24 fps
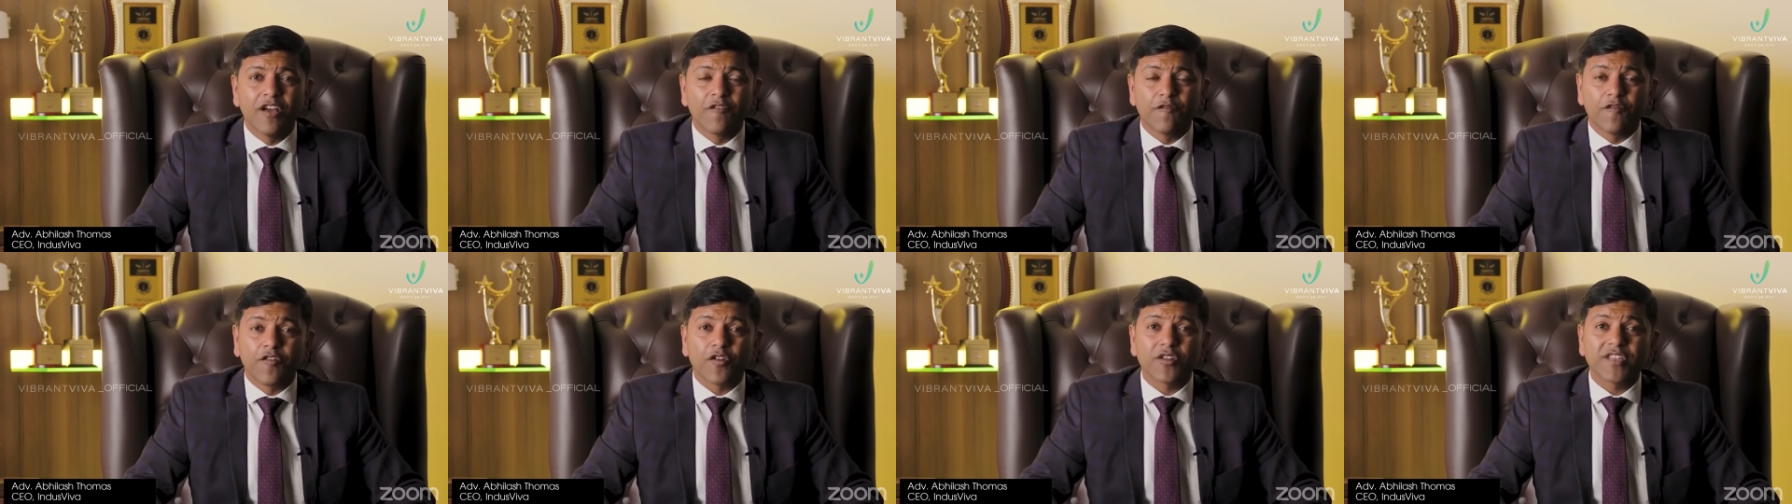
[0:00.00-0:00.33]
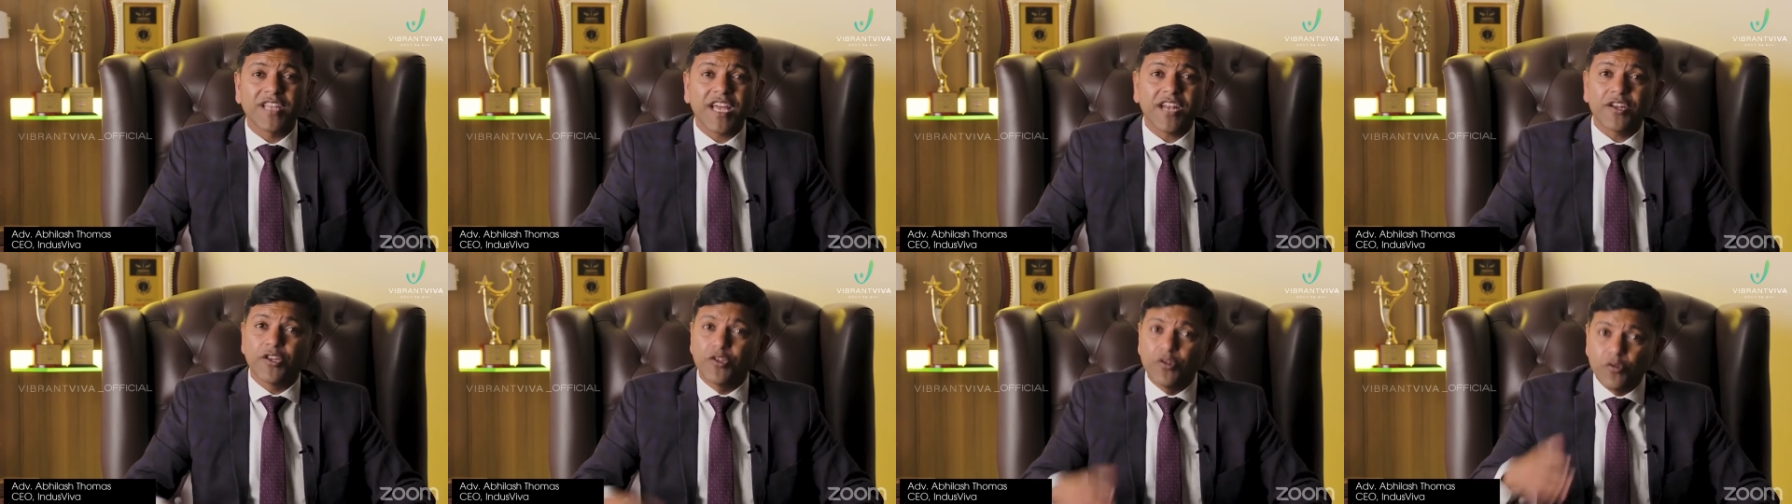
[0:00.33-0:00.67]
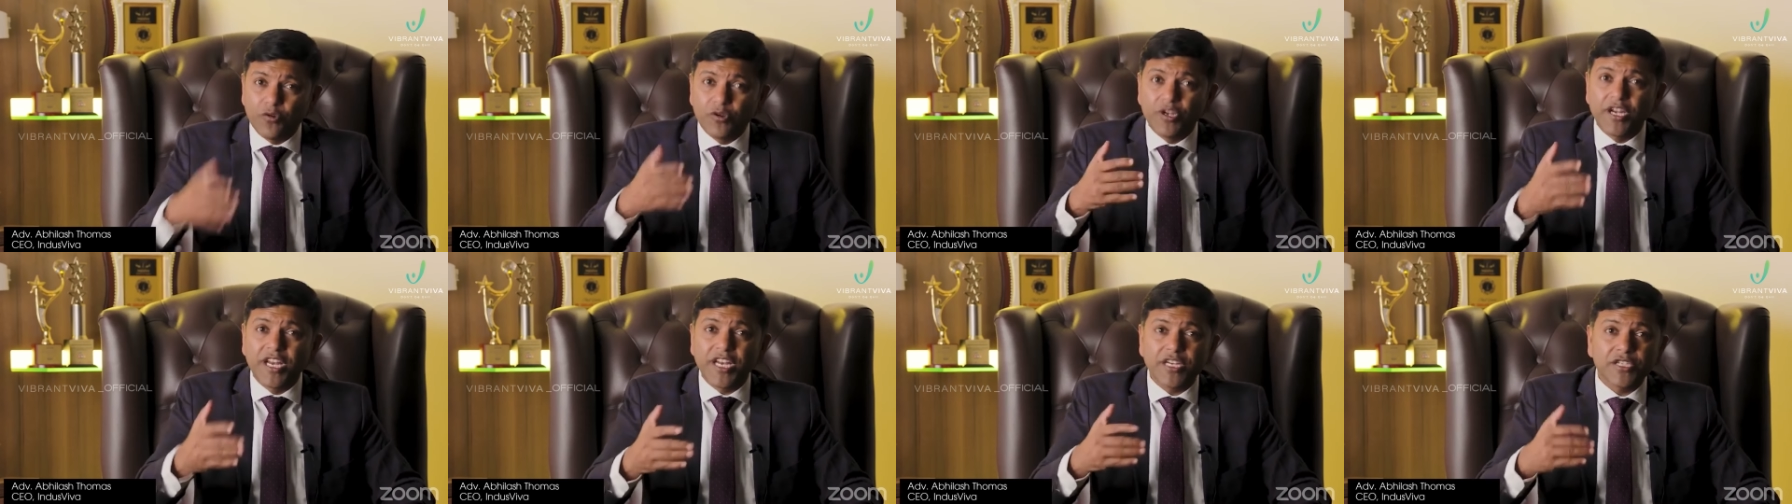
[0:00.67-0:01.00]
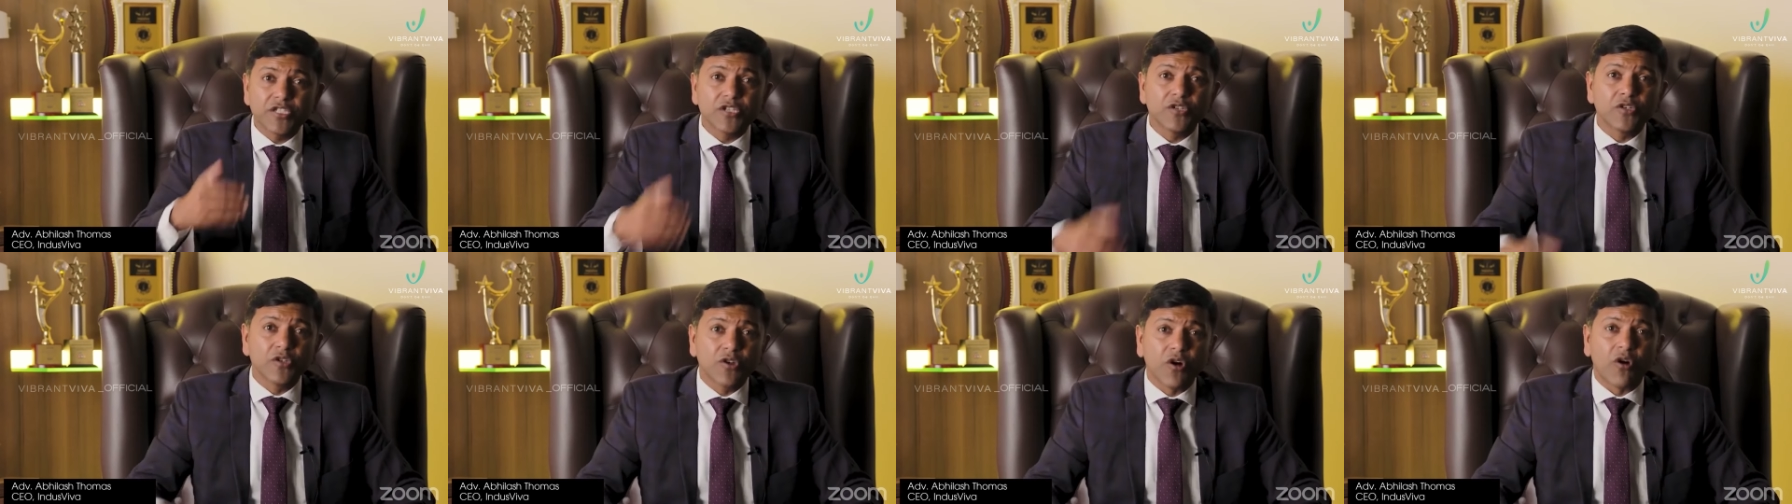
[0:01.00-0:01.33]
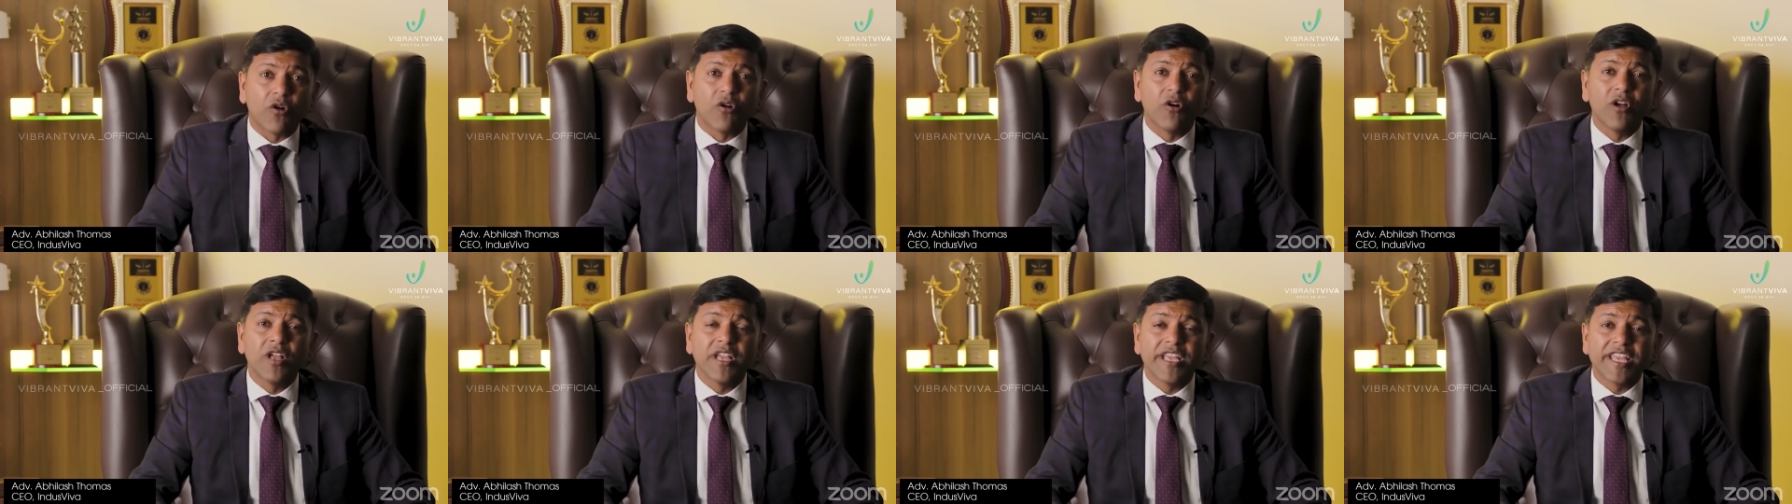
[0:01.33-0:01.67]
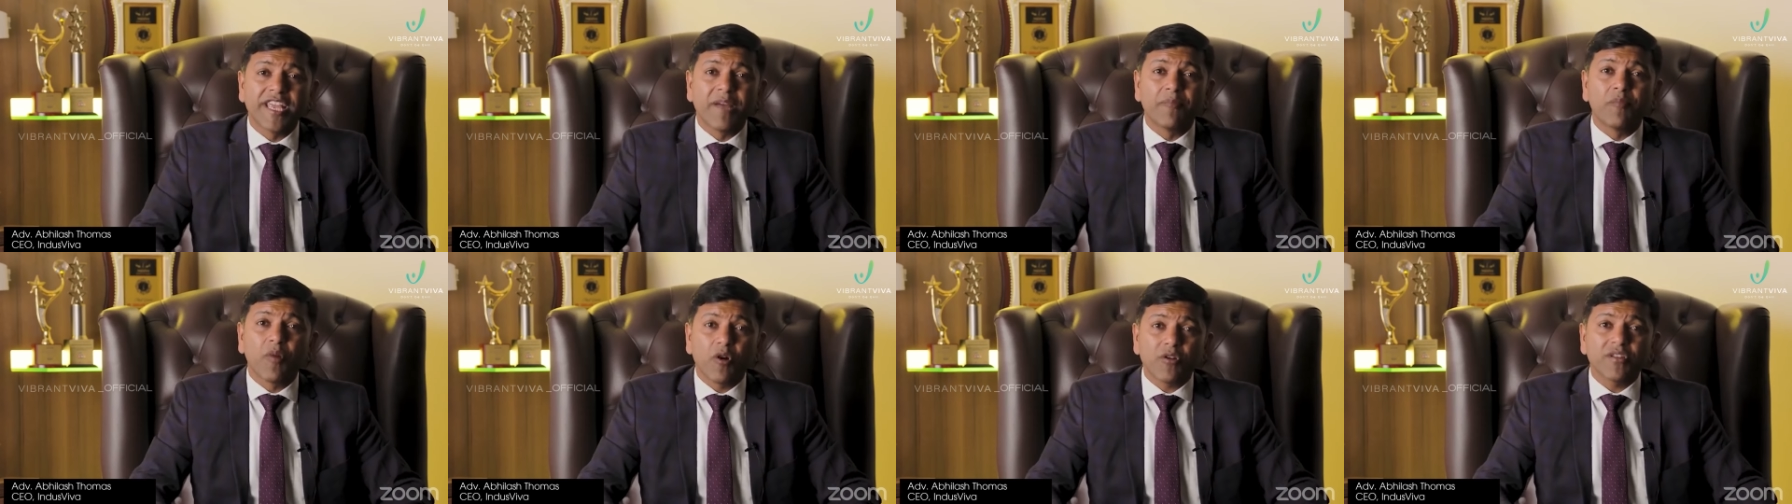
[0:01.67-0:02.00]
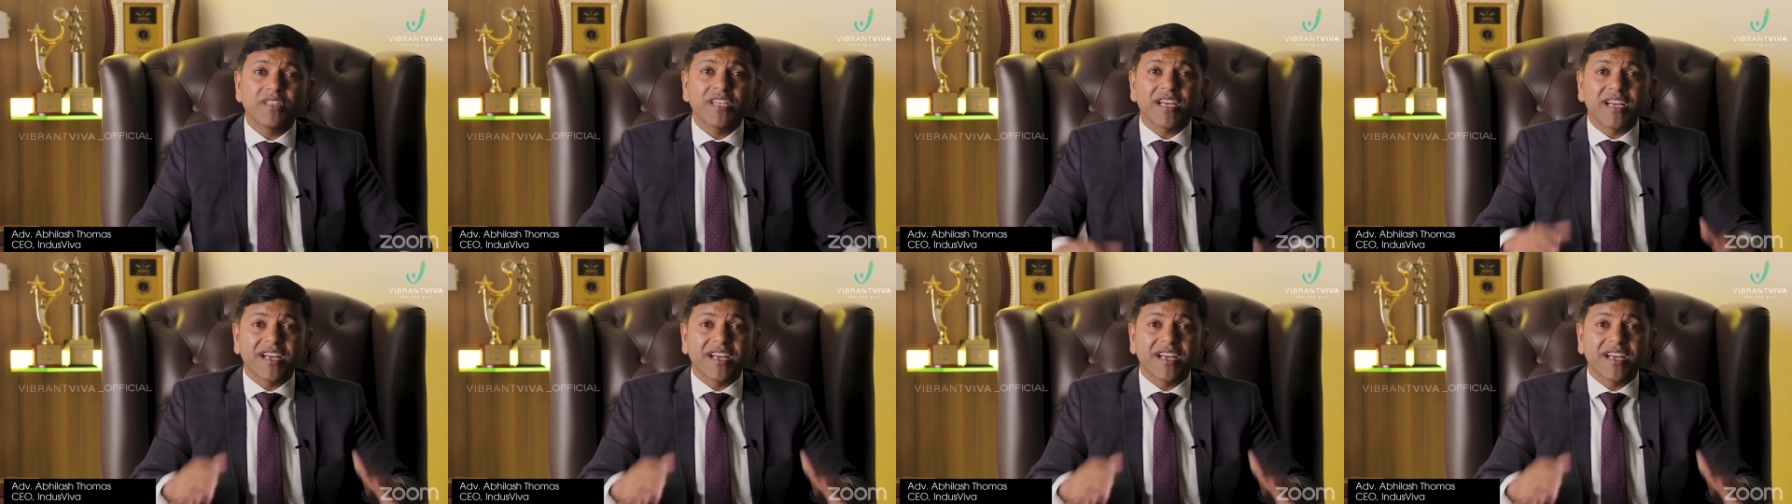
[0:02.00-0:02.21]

For that, you need to know about